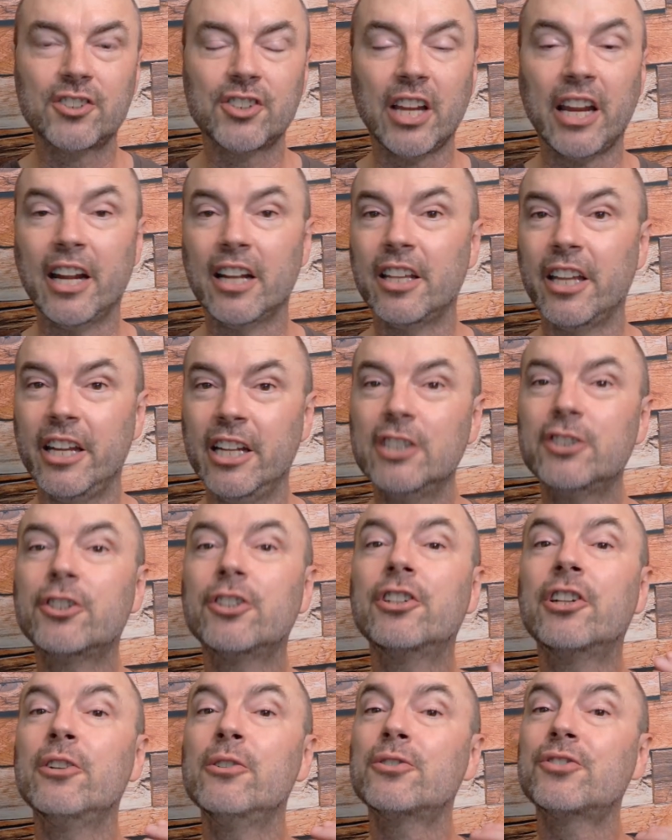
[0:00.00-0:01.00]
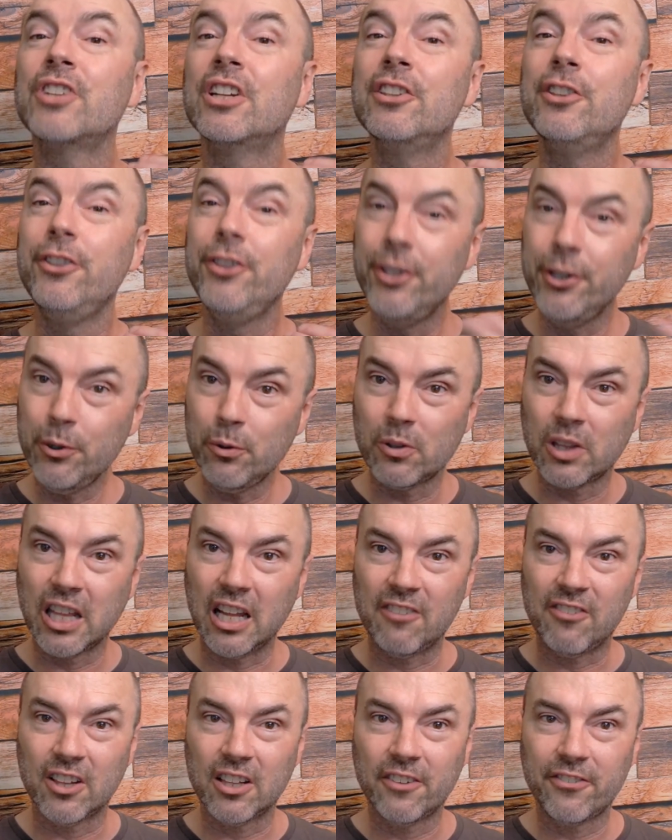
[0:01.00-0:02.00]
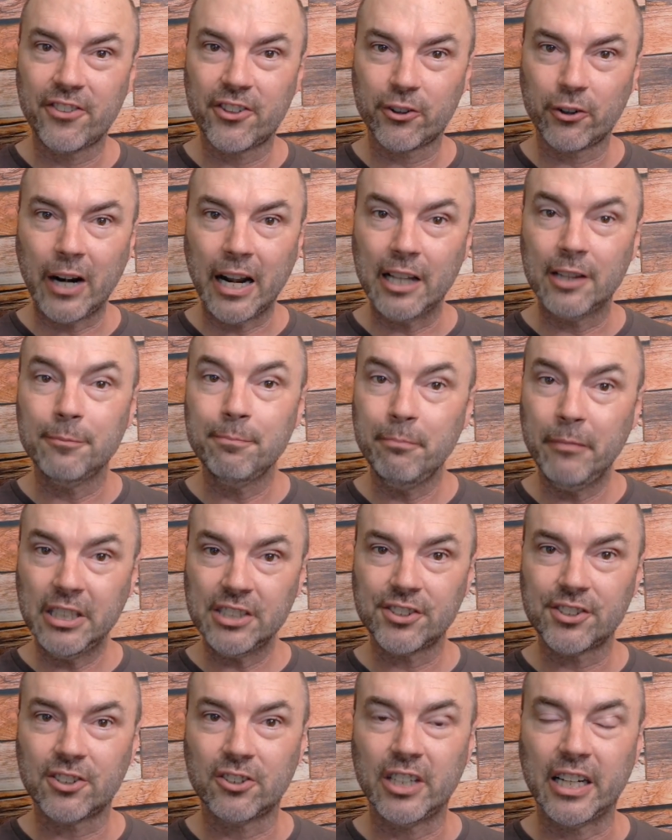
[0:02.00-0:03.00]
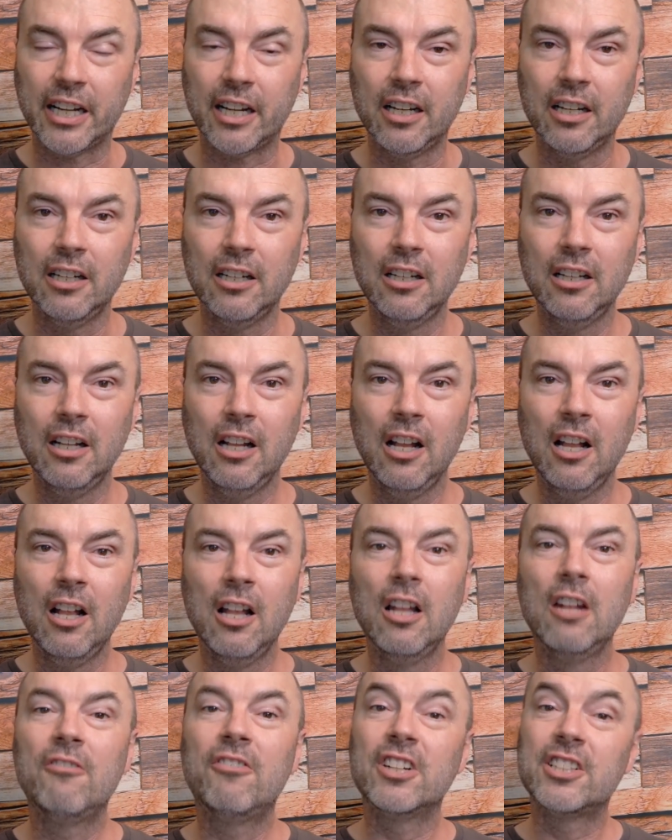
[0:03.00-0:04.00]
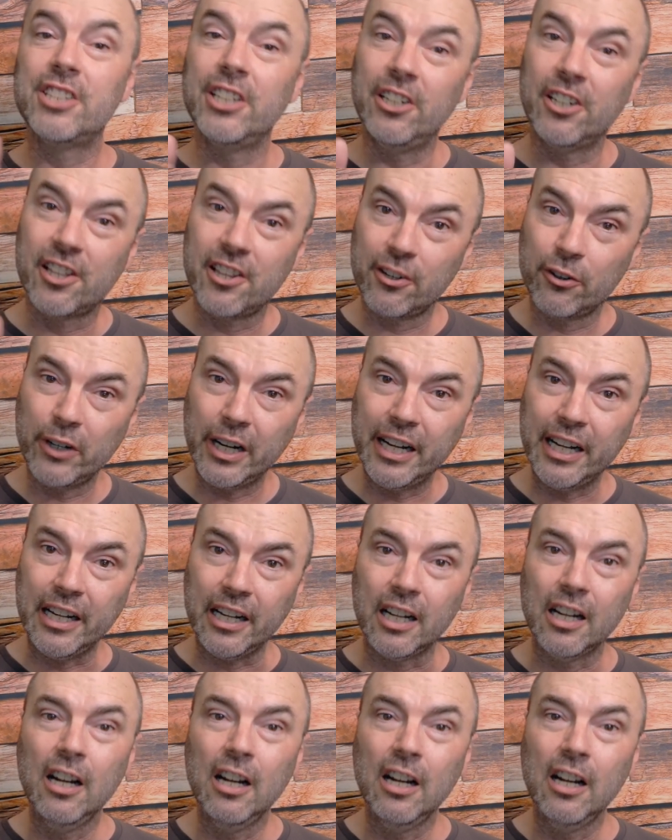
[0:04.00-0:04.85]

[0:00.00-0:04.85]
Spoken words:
and introduce a new level of threat and mystery. For Tier 3,